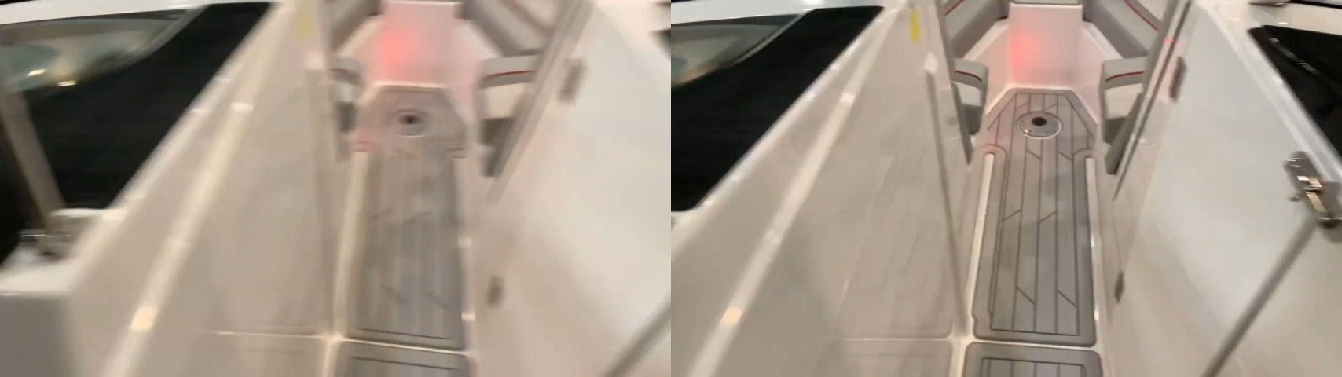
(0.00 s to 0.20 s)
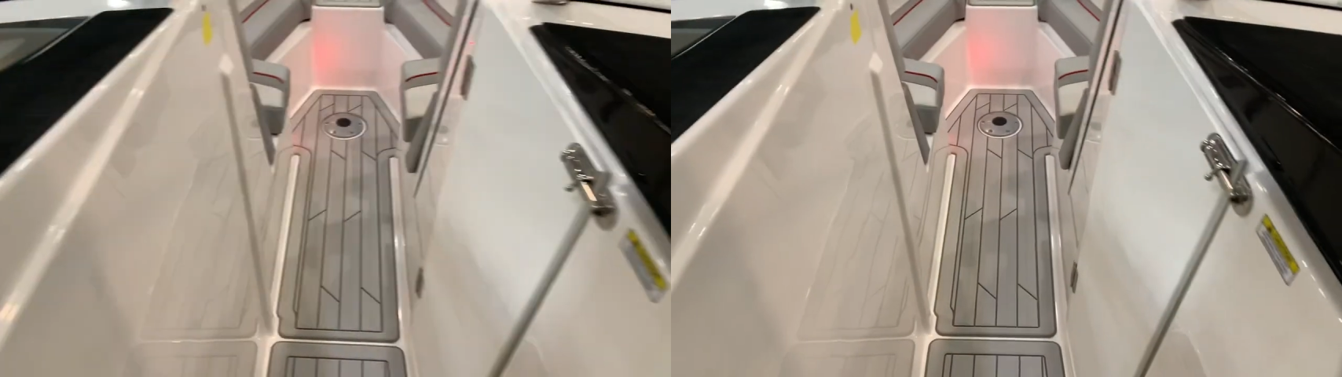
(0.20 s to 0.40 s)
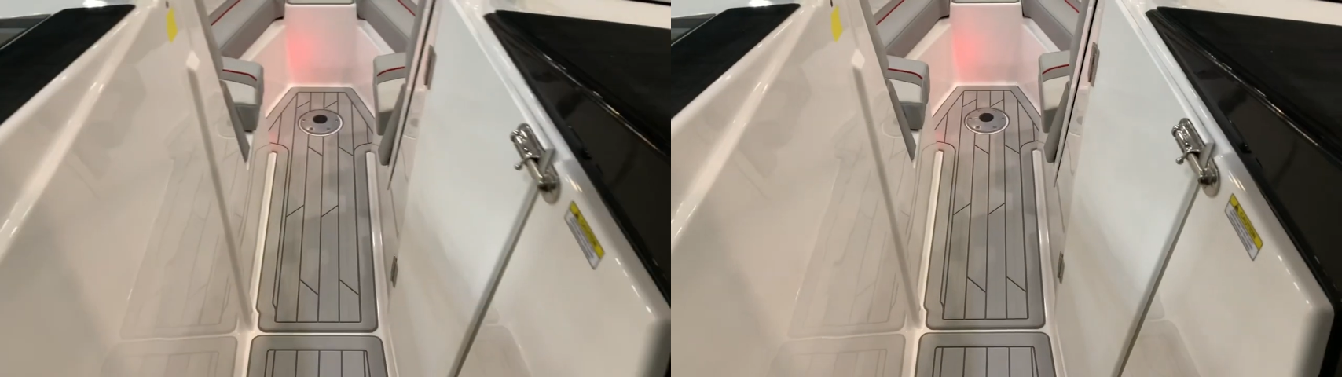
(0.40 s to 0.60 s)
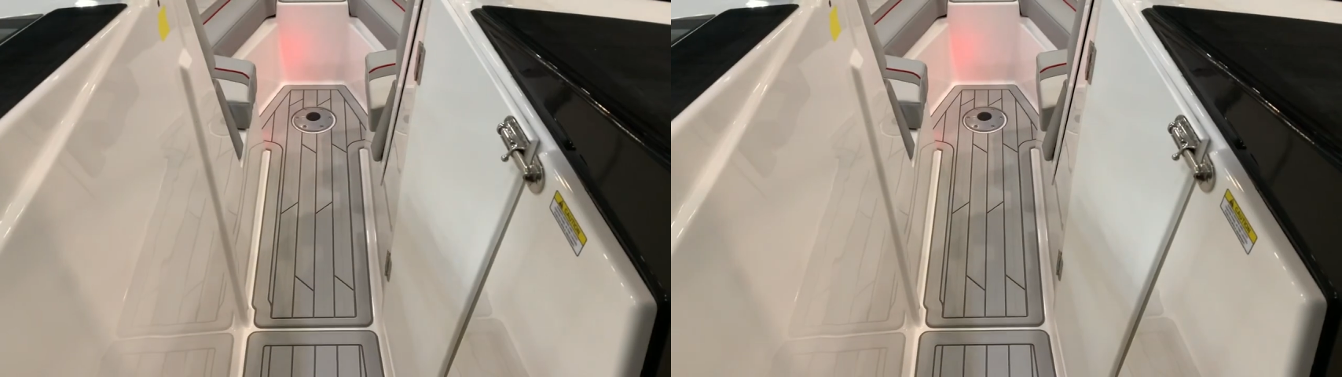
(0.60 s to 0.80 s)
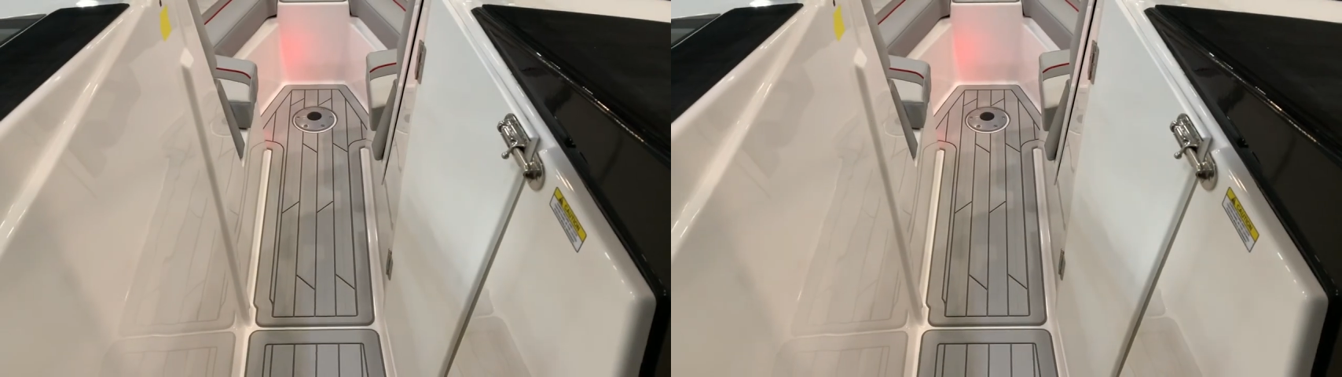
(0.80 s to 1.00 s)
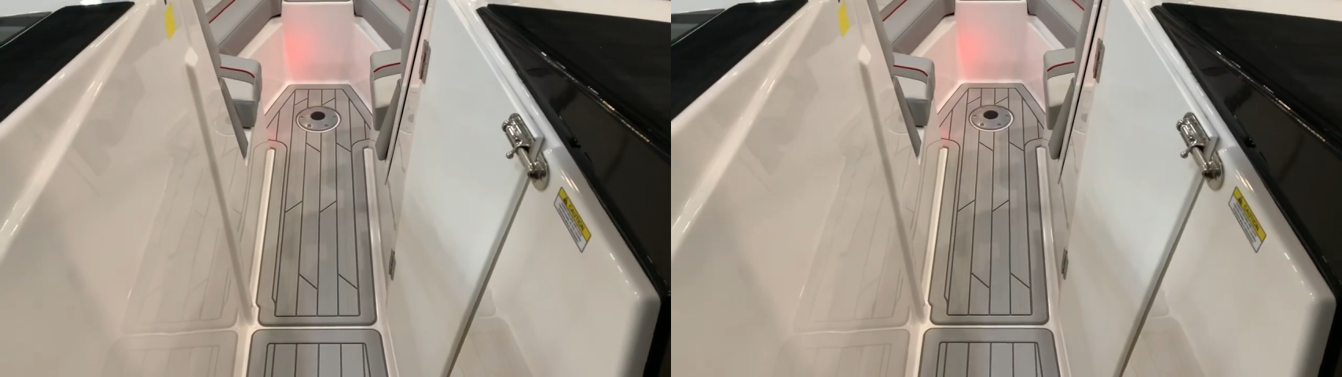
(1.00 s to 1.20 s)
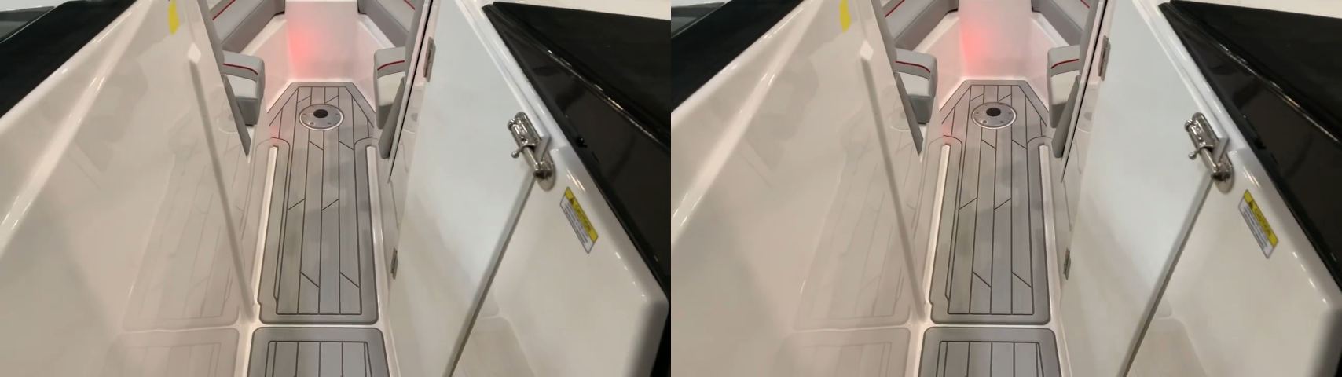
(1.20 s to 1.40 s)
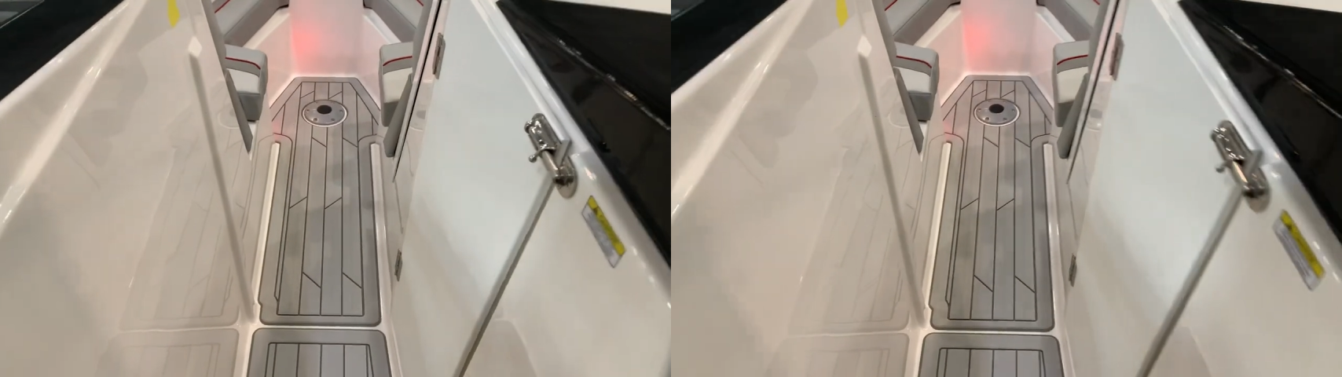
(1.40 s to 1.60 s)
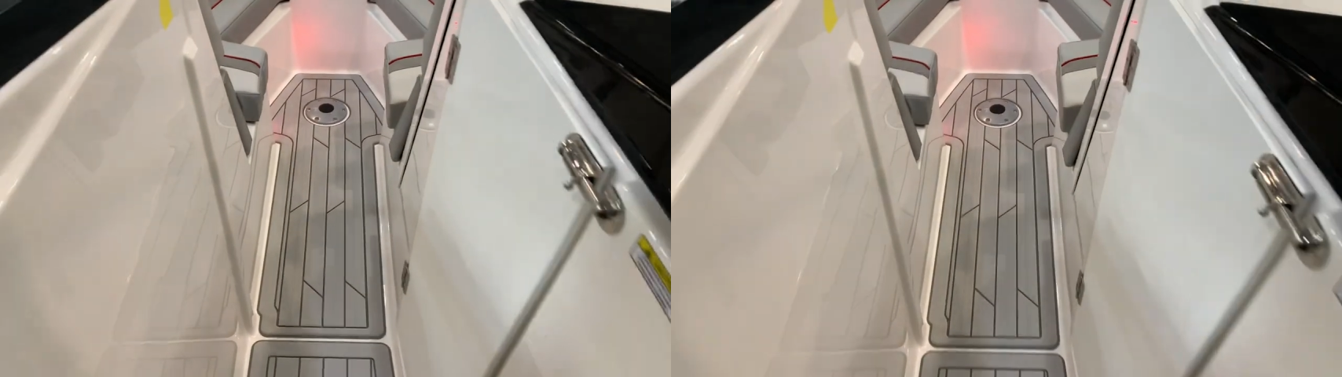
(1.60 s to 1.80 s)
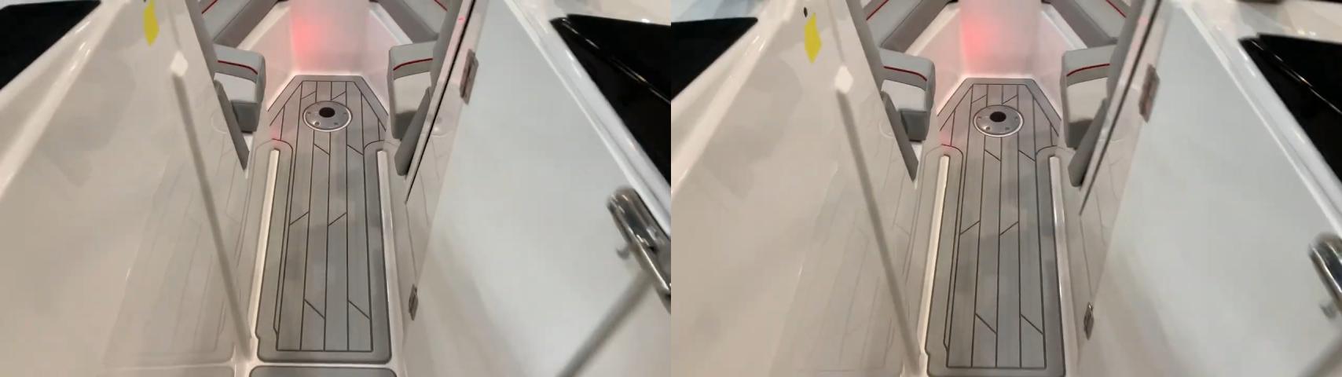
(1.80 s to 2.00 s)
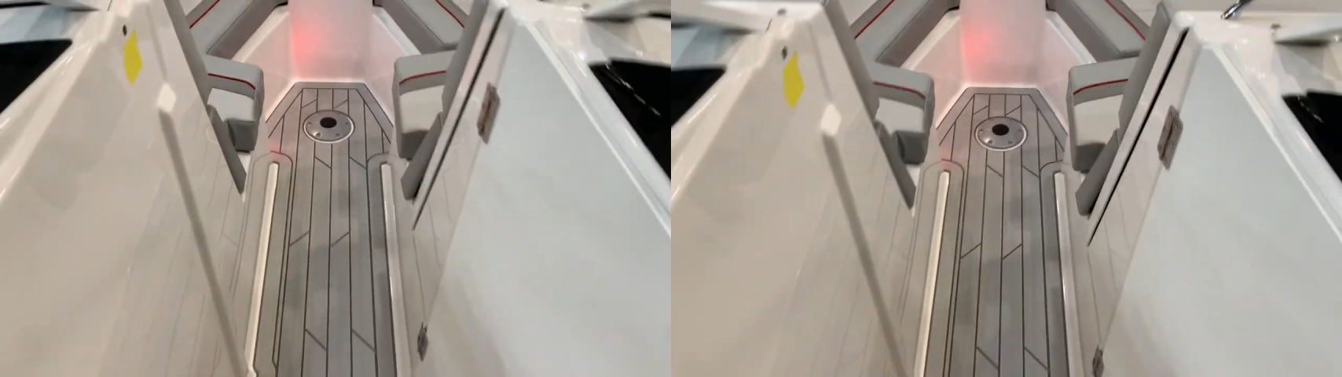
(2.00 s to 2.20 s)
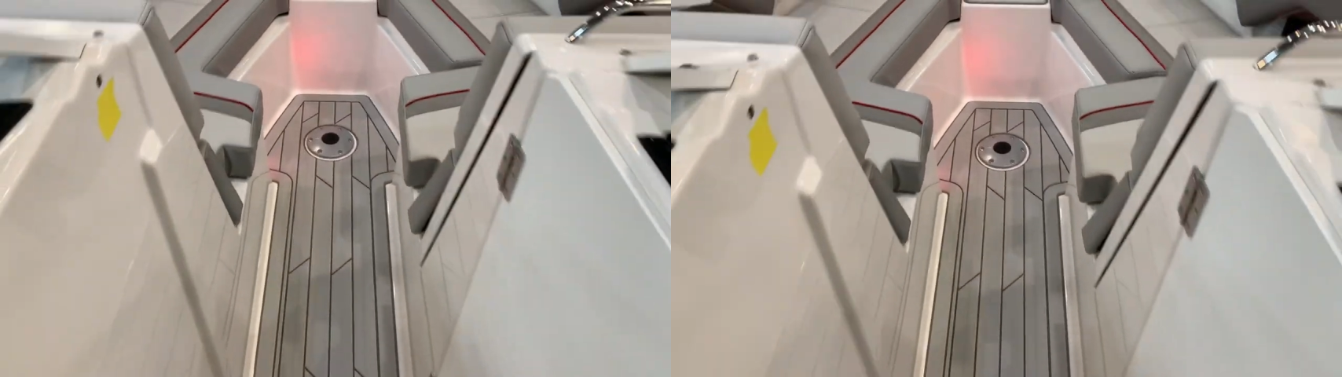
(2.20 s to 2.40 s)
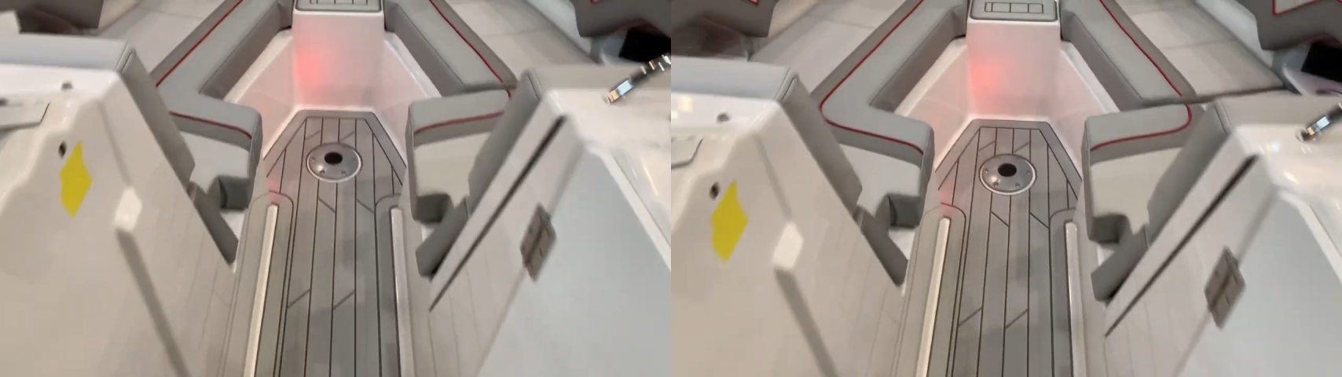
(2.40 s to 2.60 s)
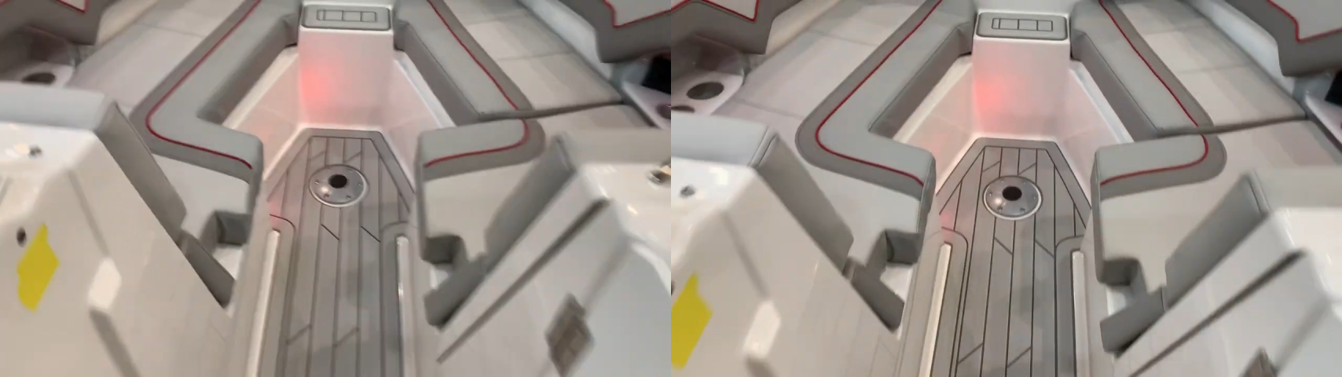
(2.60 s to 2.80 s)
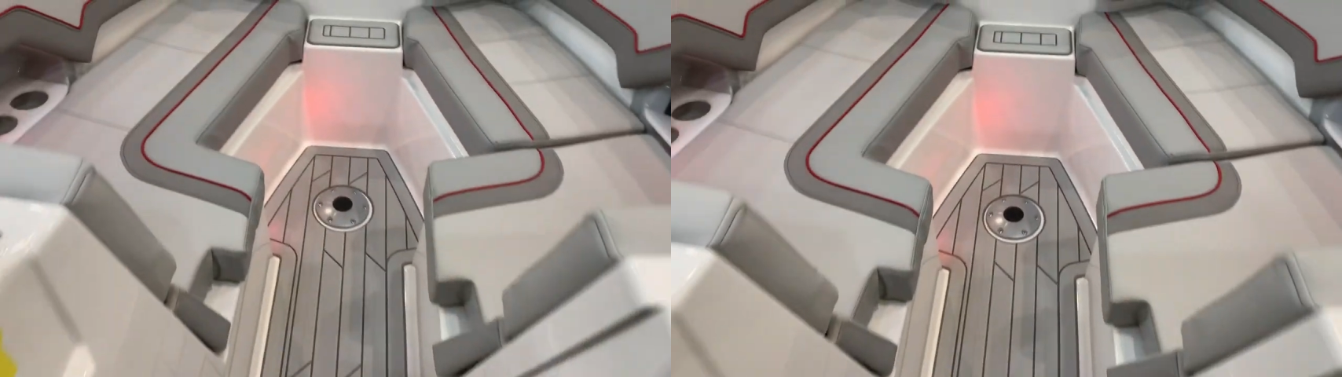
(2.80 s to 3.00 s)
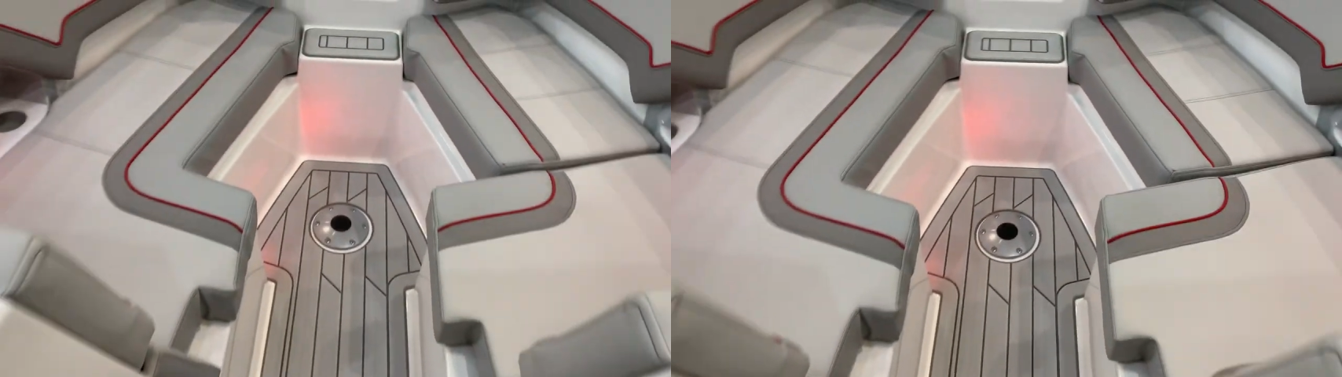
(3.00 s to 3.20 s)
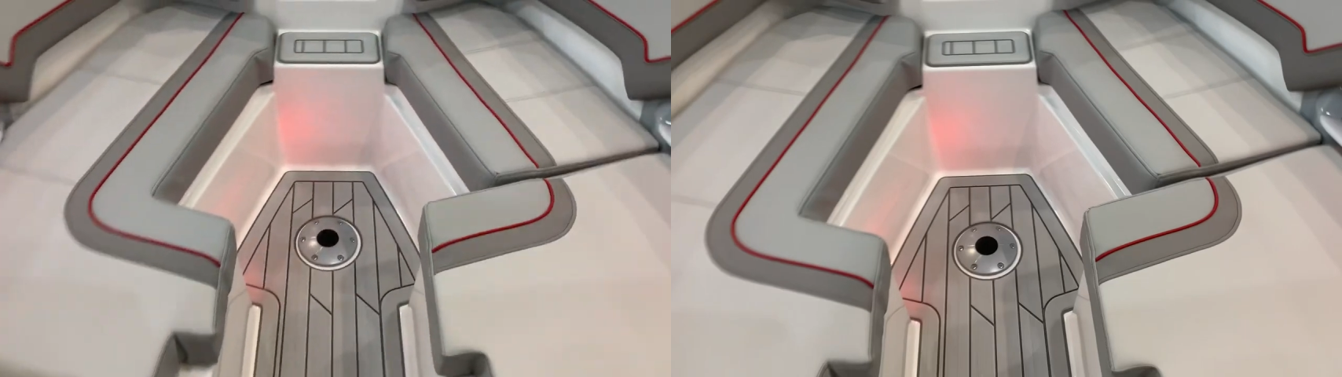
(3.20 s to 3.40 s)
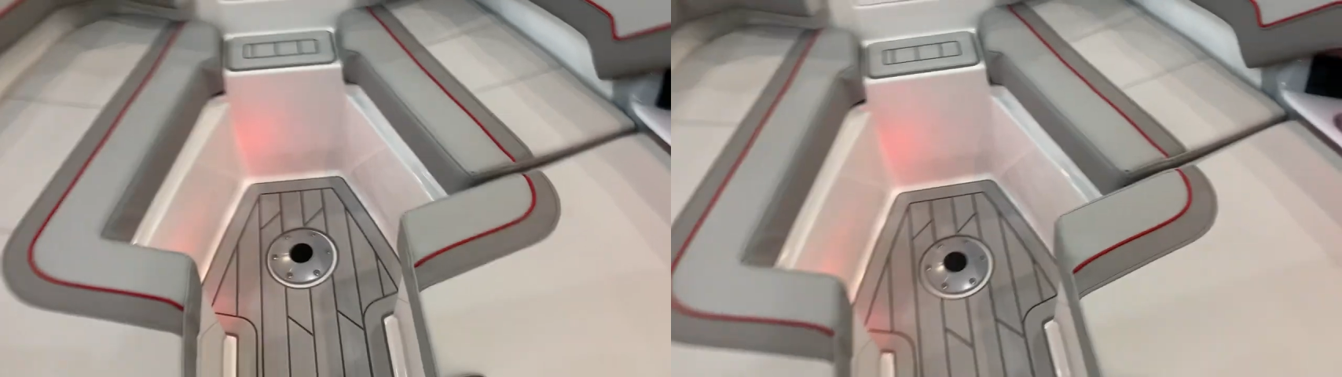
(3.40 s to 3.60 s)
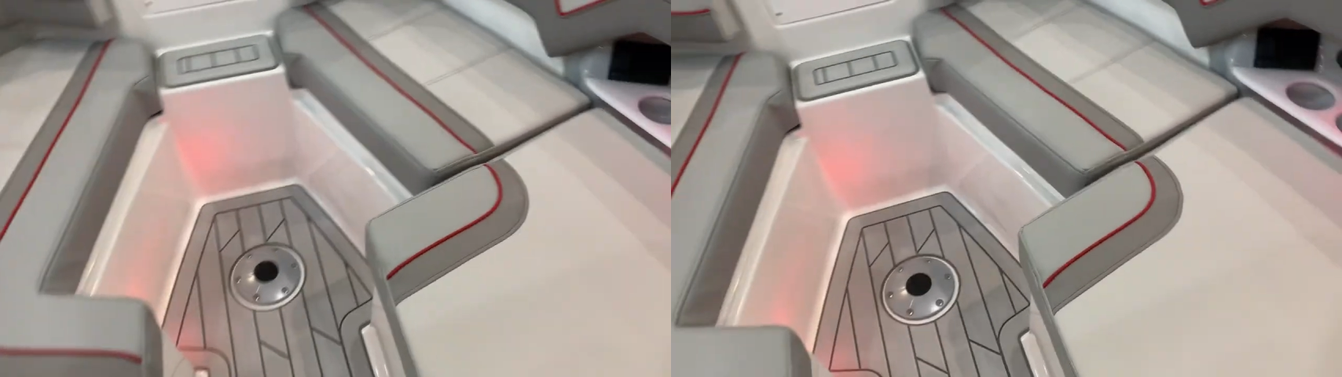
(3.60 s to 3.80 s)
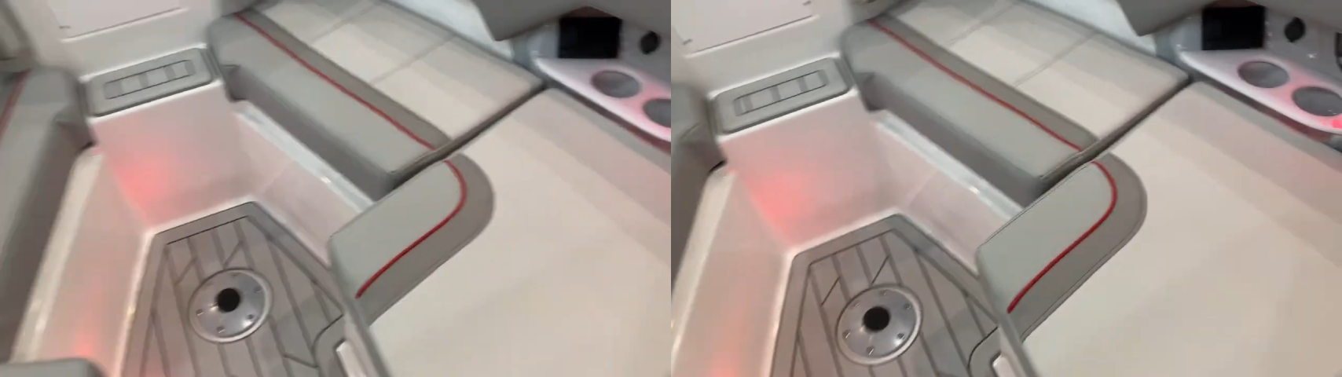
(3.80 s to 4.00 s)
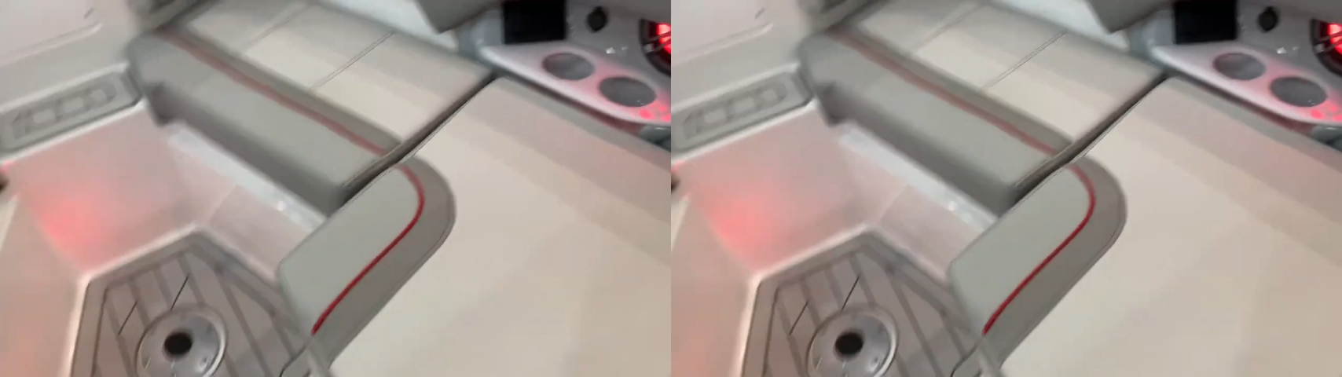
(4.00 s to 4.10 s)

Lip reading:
[unreadable: no face in view]